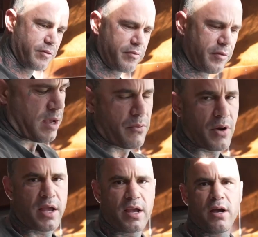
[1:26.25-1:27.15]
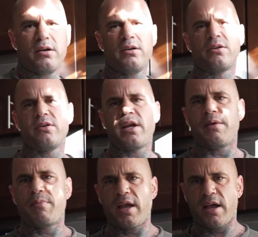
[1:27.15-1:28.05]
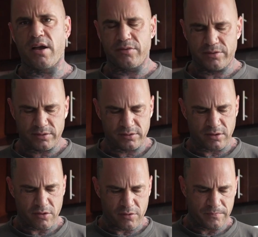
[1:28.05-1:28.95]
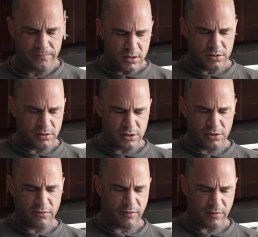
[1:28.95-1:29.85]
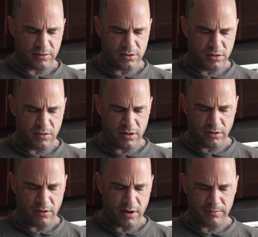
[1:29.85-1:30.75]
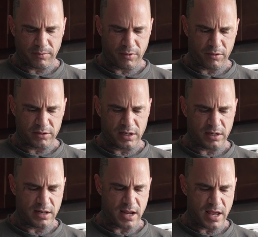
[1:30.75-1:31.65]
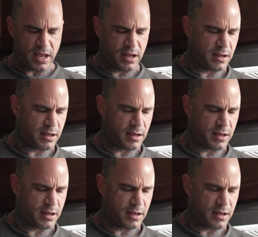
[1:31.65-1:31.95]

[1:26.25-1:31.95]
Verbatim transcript: of I weigh uh, 180 pounds so usually shoot for around 200 grams of protein a day.